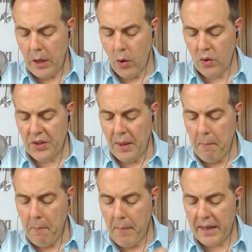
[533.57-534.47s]
all the
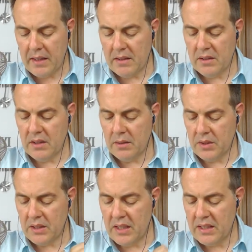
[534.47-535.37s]

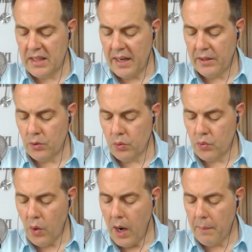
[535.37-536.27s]
mechanisms necessary to
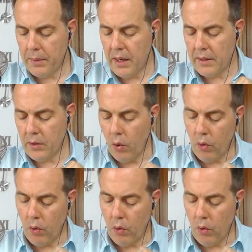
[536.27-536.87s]
trap and